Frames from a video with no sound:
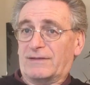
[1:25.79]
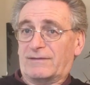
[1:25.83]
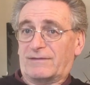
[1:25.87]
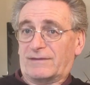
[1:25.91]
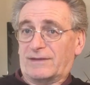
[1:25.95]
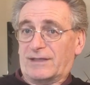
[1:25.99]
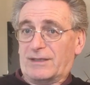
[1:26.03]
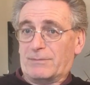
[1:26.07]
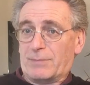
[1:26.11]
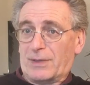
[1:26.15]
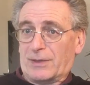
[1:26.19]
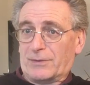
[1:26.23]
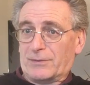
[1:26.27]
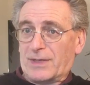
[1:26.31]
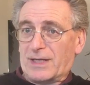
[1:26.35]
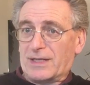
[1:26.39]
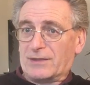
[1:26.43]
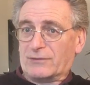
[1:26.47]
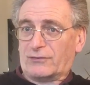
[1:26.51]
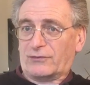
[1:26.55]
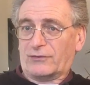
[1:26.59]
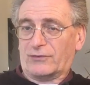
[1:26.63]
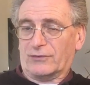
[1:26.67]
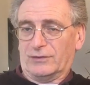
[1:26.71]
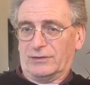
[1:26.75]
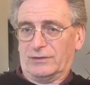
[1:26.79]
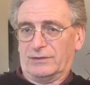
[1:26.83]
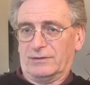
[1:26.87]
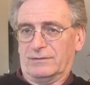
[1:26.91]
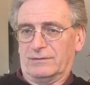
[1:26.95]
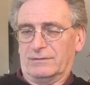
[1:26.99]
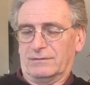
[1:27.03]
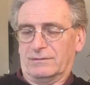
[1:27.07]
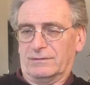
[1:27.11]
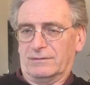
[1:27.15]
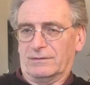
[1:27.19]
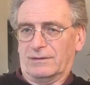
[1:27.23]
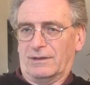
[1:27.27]
liberation
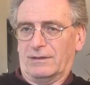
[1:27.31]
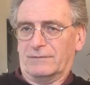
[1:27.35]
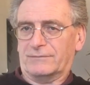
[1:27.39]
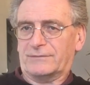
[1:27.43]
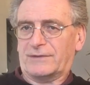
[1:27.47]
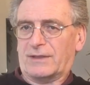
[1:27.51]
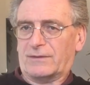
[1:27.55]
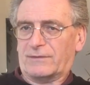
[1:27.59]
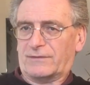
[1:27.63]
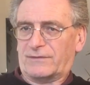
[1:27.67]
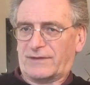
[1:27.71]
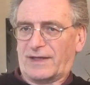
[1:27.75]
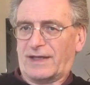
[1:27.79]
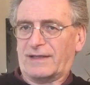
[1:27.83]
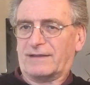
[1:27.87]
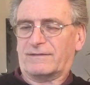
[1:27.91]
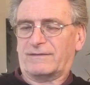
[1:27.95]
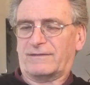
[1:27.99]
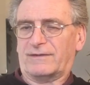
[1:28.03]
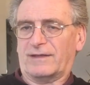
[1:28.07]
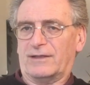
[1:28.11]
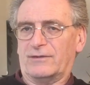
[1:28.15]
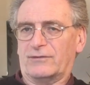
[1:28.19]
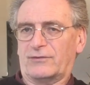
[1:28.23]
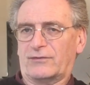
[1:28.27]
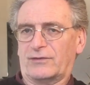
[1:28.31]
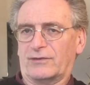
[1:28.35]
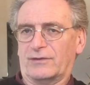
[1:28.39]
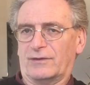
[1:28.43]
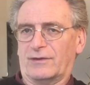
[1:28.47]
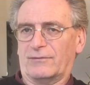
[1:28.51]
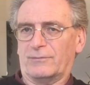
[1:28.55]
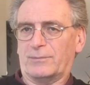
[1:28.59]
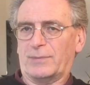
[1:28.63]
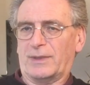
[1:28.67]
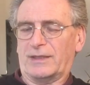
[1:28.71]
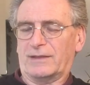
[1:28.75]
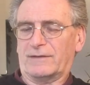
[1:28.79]
of the sensation
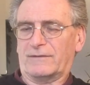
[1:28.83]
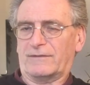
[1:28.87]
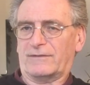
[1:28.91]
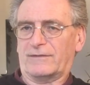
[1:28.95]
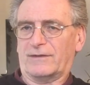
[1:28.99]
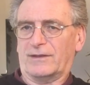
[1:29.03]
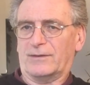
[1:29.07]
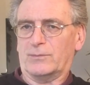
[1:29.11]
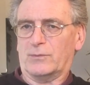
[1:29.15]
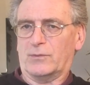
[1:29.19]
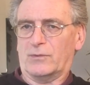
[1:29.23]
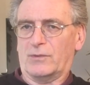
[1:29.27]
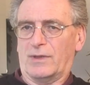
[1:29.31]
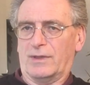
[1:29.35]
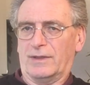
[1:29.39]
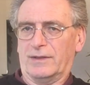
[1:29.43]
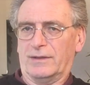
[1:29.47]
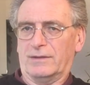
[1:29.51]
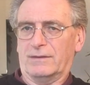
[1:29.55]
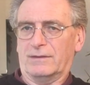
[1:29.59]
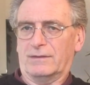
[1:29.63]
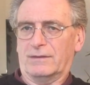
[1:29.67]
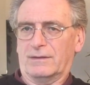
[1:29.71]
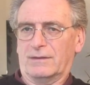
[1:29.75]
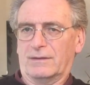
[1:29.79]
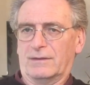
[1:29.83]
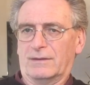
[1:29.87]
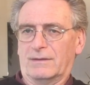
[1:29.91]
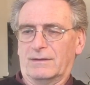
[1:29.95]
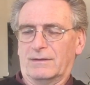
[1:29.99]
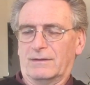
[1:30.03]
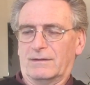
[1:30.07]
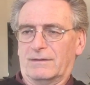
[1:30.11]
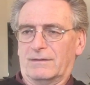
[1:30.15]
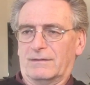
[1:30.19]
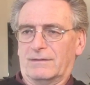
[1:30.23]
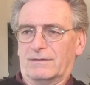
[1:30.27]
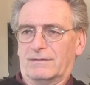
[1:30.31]
of being someone,
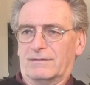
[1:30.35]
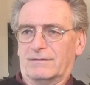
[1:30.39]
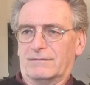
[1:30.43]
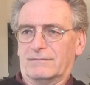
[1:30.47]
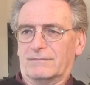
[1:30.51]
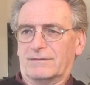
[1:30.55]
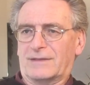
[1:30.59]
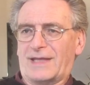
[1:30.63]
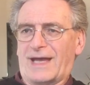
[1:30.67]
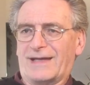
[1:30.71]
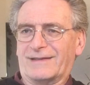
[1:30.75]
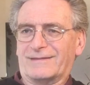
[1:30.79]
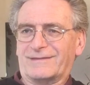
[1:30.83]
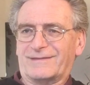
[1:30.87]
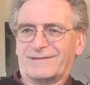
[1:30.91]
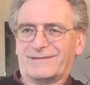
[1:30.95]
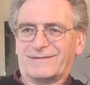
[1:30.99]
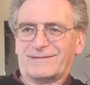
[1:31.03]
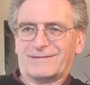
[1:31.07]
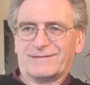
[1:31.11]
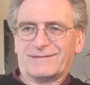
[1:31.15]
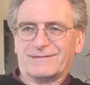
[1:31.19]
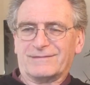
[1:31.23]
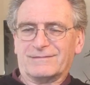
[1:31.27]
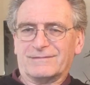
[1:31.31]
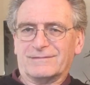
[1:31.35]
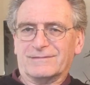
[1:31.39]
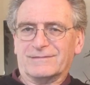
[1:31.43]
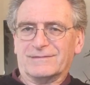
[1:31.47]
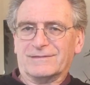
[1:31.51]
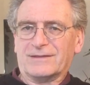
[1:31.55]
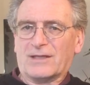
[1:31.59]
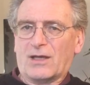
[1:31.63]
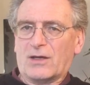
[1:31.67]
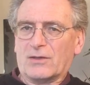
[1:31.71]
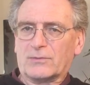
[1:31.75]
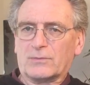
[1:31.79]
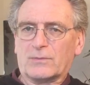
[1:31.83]
that's
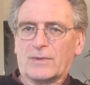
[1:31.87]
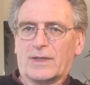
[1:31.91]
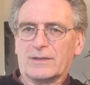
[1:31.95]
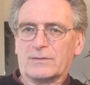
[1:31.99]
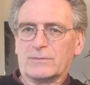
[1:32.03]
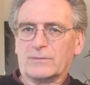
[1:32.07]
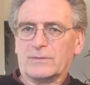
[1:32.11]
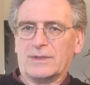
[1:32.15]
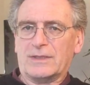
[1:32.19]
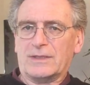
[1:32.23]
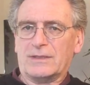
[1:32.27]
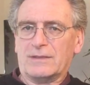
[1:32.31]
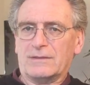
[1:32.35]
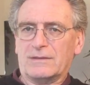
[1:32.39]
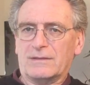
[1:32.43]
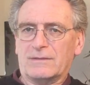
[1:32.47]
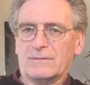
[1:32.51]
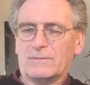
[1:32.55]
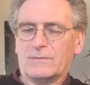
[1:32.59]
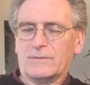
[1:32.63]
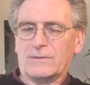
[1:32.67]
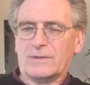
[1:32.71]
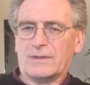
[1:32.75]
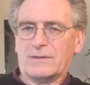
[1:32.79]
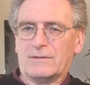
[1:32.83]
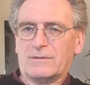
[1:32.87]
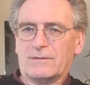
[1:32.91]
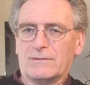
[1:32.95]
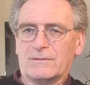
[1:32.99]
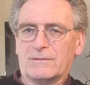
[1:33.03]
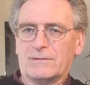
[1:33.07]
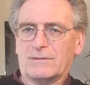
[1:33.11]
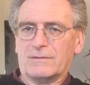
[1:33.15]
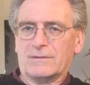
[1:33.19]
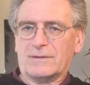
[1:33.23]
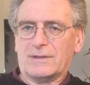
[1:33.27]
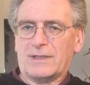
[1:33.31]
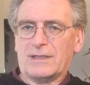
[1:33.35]
not what you
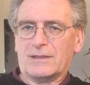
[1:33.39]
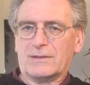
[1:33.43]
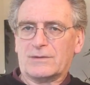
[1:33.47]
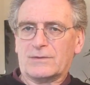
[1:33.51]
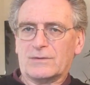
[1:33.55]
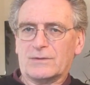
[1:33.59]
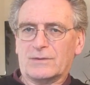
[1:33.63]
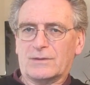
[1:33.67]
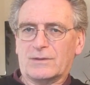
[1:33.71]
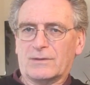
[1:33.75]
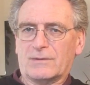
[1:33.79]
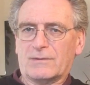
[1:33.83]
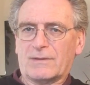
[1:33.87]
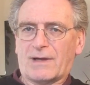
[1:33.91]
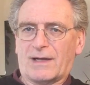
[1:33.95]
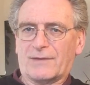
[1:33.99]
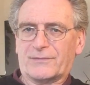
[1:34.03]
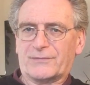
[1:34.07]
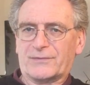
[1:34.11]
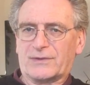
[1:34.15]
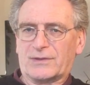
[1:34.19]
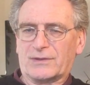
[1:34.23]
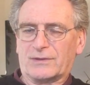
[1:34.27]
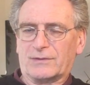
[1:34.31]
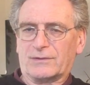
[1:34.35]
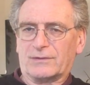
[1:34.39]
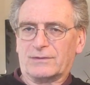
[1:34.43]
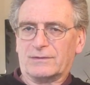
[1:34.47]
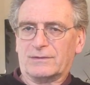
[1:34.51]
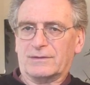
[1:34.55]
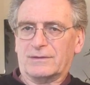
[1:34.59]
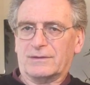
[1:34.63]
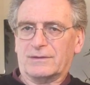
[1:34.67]
need to go after.